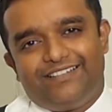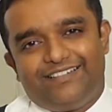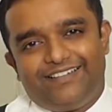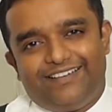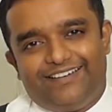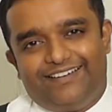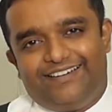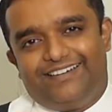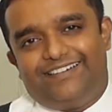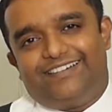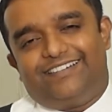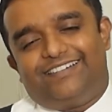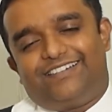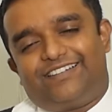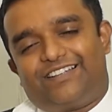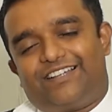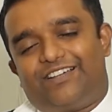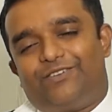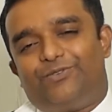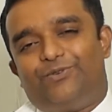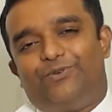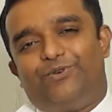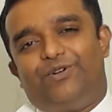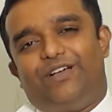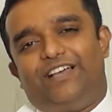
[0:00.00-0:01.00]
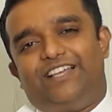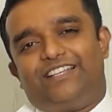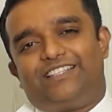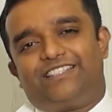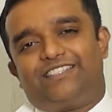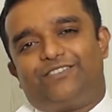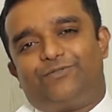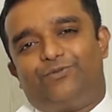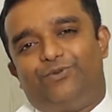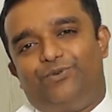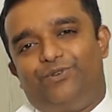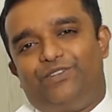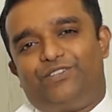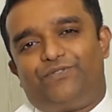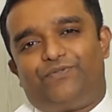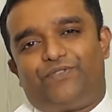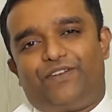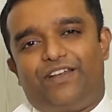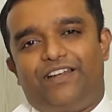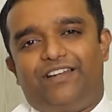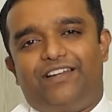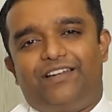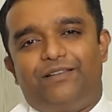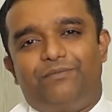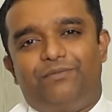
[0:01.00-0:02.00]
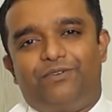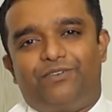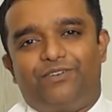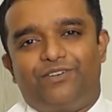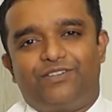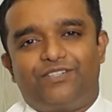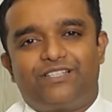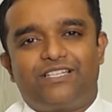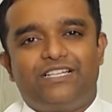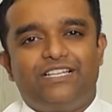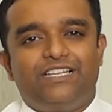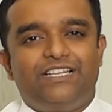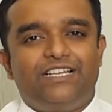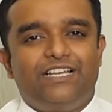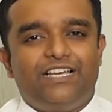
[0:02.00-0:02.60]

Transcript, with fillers: uh, who has who is friendly, because